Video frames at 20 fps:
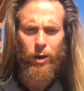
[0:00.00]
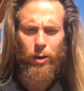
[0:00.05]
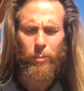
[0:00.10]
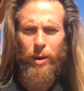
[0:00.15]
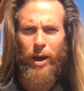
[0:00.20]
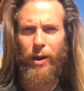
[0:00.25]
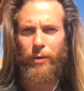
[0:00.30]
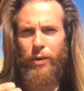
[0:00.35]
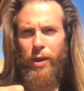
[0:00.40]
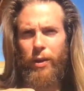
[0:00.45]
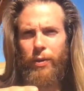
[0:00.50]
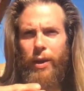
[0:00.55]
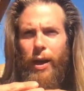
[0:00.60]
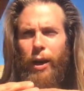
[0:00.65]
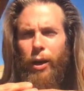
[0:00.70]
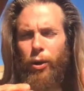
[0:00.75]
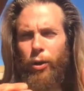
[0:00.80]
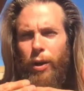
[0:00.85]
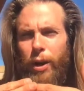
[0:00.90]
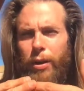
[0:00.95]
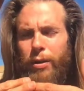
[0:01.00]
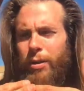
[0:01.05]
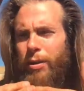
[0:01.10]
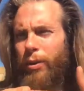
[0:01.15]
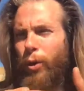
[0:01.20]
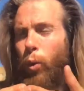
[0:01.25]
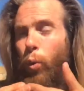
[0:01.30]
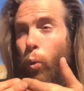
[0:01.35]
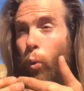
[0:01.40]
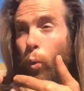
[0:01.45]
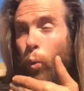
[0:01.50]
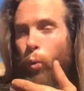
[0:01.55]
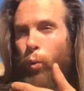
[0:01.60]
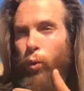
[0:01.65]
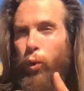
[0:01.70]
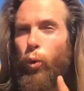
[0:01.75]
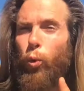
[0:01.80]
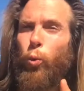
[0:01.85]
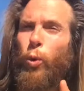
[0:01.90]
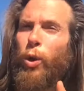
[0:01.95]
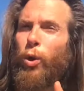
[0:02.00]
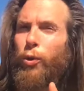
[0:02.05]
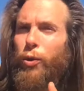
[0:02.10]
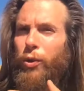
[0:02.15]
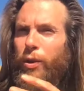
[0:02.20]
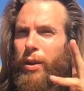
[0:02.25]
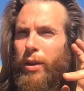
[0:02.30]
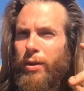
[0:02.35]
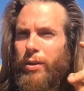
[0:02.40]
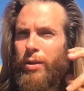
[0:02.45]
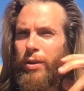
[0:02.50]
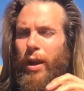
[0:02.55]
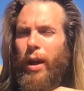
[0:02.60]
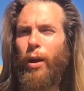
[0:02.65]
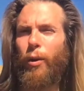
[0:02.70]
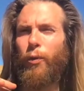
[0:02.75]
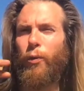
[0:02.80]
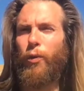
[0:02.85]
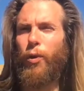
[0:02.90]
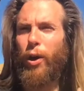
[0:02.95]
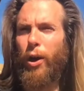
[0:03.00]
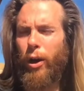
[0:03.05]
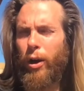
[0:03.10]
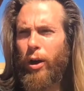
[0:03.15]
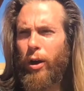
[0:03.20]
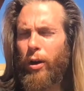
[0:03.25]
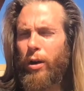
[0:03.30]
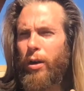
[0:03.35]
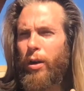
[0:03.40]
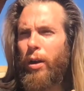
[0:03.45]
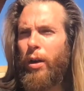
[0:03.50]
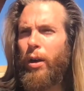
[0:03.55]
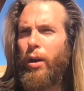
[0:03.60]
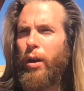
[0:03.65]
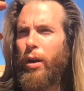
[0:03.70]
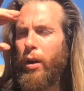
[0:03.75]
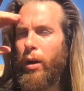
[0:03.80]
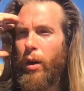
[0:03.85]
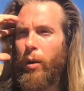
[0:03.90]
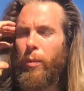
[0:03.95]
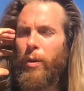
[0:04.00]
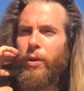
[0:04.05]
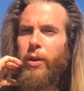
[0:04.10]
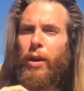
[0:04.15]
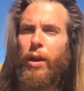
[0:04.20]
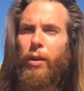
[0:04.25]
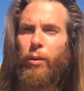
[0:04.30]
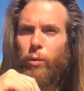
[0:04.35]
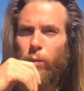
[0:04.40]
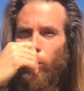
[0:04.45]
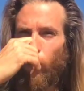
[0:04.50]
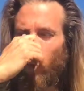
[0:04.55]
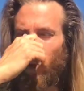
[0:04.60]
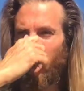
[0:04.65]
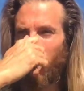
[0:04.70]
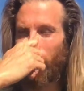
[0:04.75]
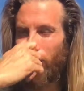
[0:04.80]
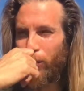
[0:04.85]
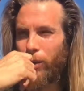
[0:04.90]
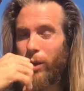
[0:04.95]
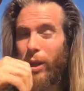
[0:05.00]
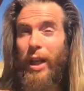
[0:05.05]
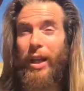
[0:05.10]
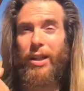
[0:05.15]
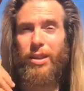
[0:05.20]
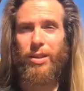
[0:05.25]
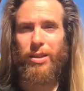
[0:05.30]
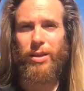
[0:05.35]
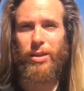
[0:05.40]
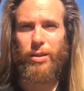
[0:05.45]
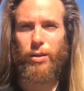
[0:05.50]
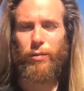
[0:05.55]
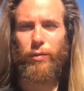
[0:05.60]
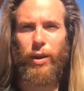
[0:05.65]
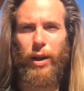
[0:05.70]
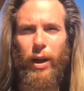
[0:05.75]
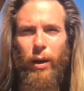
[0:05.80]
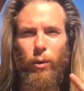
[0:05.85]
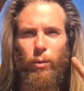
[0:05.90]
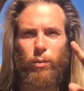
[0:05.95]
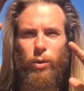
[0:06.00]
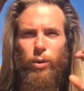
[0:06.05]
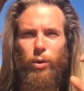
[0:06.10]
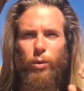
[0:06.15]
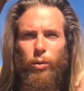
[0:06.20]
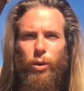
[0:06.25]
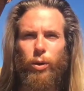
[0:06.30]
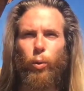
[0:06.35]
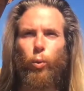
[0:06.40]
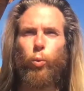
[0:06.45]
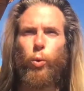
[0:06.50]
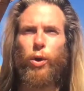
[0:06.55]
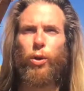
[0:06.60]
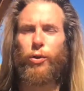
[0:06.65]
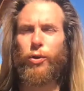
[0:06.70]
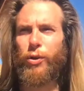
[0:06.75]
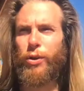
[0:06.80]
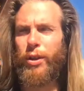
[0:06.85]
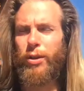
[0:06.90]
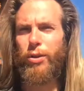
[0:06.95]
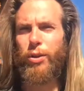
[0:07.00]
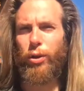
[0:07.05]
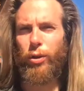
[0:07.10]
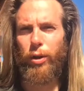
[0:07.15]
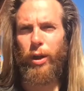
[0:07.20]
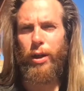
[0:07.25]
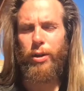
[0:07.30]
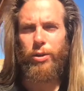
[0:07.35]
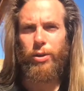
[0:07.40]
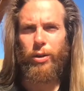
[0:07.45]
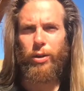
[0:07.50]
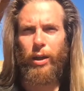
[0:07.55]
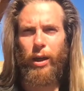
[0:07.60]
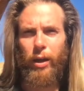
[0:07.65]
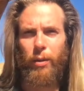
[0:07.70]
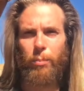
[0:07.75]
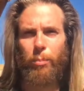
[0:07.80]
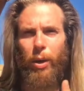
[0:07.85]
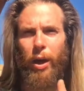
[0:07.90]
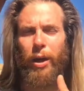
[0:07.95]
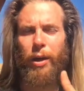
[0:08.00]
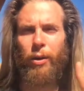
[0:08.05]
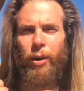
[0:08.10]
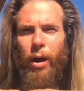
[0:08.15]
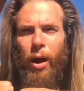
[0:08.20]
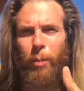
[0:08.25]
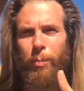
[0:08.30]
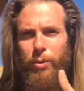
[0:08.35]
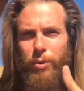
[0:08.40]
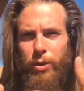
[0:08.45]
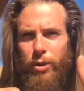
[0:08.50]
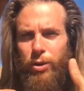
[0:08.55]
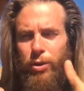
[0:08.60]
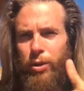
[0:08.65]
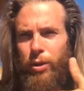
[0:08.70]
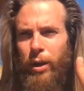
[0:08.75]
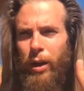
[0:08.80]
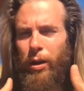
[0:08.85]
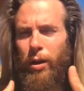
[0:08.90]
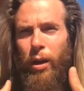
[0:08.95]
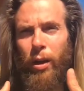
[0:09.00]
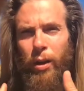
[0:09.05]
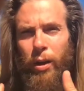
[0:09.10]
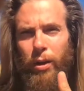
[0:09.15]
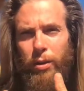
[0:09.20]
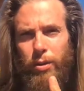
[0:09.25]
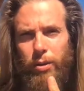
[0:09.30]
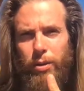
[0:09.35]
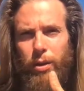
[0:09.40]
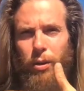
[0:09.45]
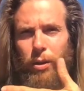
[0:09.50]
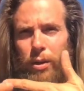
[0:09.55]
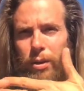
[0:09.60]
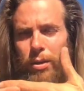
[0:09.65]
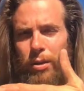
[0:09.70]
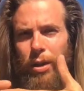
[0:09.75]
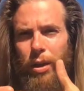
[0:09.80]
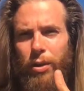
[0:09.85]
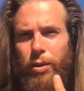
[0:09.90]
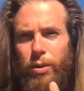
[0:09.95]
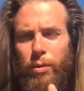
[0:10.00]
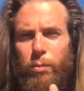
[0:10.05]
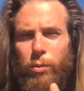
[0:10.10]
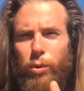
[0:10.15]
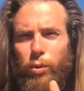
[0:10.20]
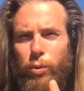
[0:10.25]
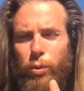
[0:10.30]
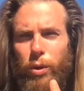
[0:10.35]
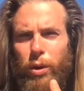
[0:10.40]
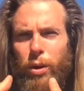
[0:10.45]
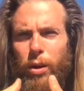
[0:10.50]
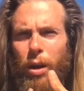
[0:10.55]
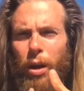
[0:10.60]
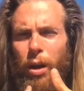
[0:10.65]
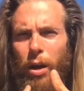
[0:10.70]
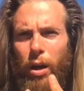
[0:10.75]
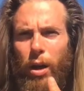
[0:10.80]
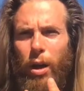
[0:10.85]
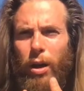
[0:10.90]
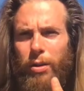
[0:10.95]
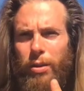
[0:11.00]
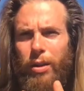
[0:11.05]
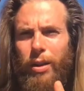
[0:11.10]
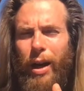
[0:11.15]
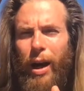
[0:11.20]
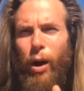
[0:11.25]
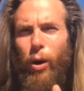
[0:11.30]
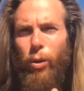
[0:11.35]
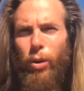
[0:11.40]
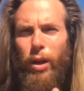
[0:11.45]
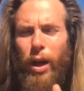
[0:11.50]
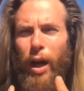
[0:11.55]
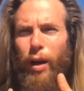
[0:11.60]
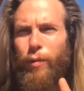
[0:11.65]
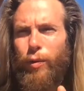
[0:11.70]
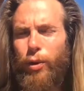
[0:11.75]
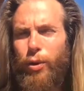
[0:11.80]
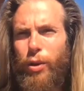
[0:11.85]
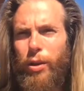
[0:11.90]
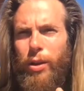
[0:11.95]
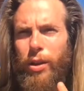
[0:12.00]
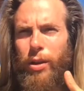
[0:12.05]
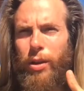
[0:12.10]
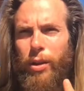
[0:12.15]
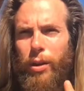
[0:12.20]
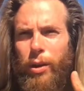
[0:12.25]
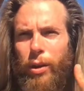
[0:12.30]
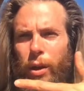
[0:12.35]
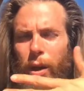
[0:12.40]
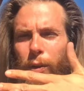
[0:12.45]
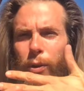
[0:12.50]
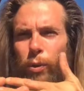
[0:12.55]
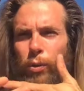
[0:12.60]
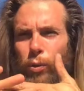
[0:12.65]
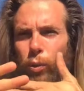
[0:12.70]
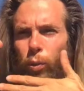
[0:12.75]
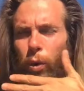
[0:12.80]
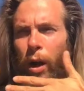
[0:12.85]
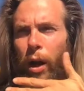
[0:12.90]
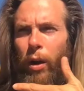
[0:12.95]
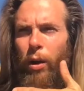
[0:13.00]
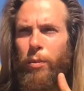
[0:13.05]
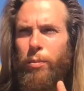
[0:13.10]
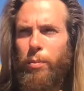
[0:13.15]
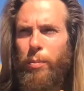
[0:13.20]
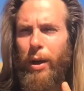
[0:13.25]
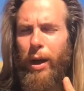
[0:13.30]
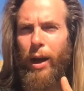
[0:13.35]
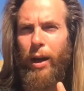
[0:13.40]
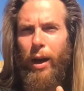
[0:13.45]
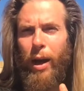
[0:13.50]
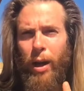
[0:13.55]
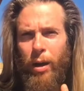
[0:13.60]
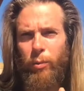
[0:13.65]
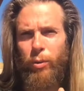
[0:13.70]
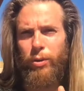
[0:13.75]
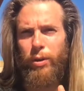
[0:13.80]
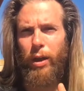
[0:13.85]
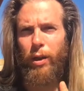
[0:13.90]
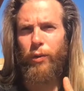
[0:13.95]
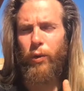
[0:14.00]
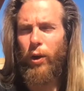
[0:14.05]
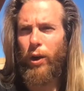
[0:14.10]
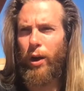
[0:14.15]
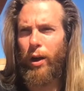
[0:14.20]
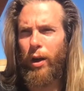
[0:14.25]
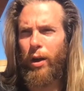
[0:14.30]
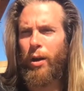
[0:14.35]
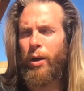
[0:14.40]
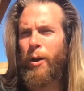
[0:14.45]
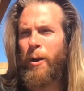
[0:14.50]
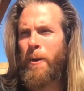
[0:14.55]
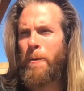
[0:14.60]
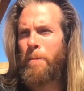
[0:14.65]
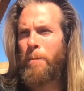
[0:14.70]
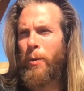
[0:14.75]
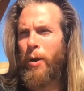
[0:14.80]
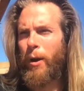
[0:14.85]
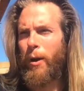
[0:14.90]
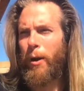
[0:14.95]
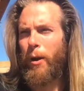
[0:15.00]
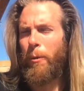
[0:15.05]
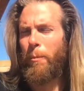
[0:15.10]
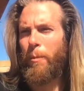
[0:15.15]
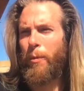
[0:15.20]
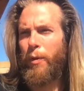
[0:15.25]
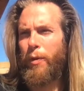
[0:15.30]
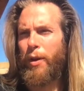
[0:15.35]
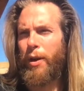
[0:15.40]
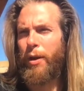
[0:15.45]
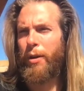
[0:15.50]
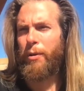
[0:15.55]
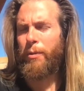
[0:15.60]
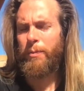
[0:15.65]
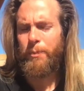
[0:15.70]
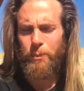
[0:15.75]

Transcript: and then that creates the wilderness out there, and then one of the legacies of that wilderness creation, that binary opposition, that unnecessary distinction between us and our livelihood here and those wild bad animals out there, then